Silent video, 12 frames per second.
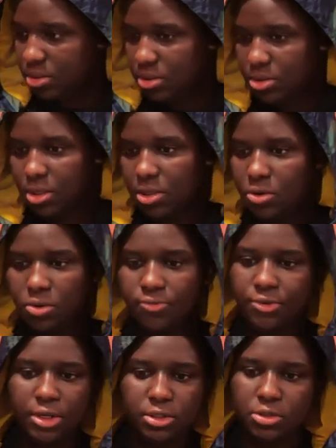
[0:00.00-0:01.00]
It's like no
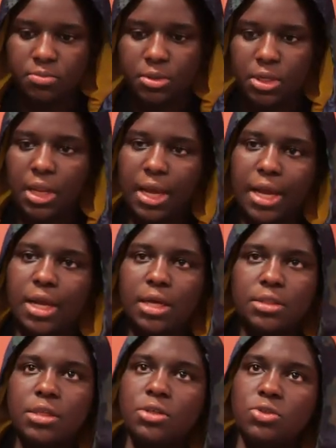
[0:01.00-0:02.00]
offense, but I
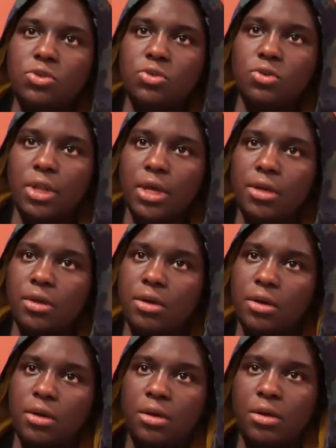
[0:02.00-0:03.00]
got things to do. Like,
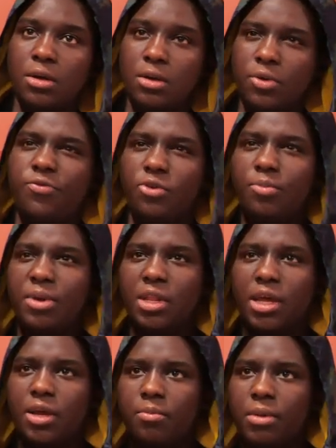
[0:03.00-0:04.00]
feel me?
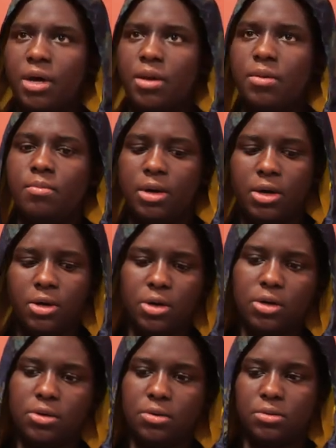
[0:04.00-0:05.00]
Like my
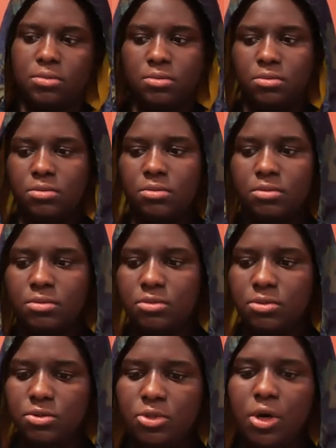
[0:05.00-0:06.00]
girl
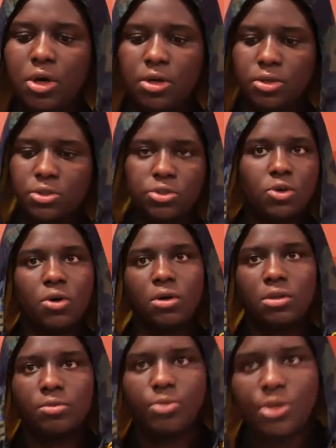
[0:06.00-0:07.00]
dog is
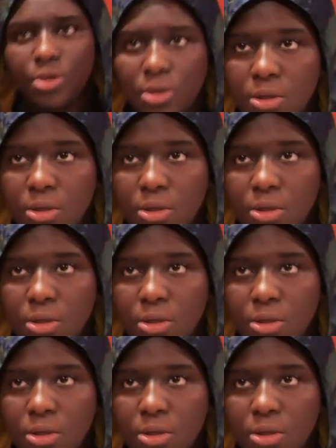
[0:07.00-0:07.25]
calling me,